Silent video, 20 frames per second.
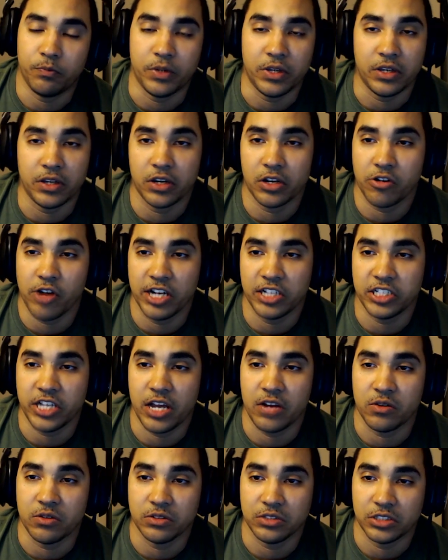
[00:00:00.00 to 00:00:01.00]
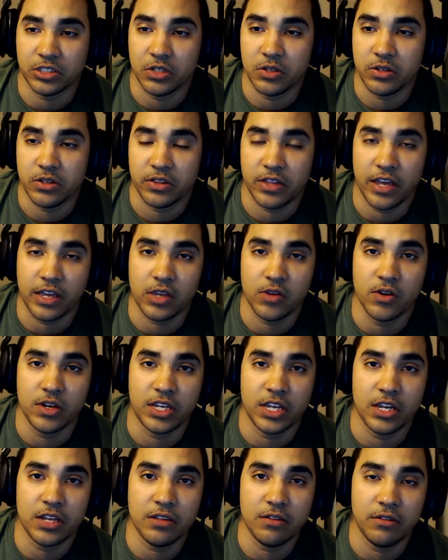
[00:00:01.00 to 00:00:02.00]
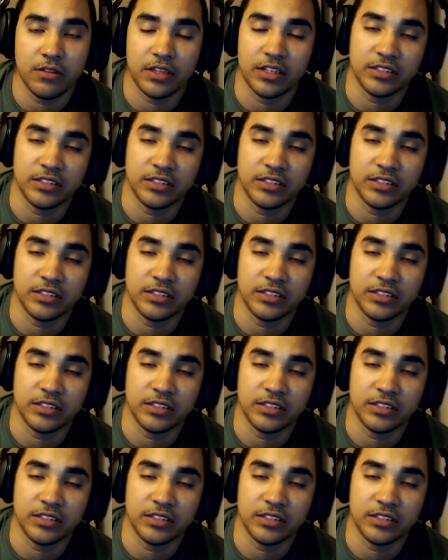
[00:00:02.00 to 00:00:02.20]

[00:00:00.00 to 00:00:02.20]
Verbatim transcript: being a great channel. So thank you again.